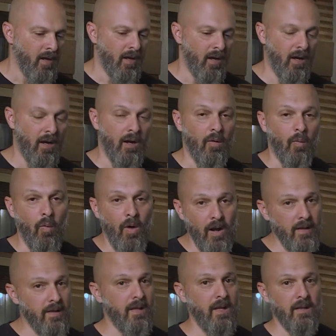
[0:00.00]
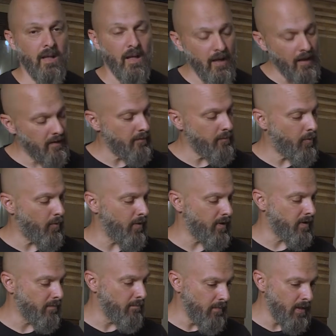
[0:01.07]
One thing that is
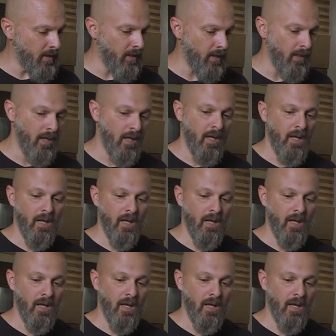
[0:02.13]
important to me,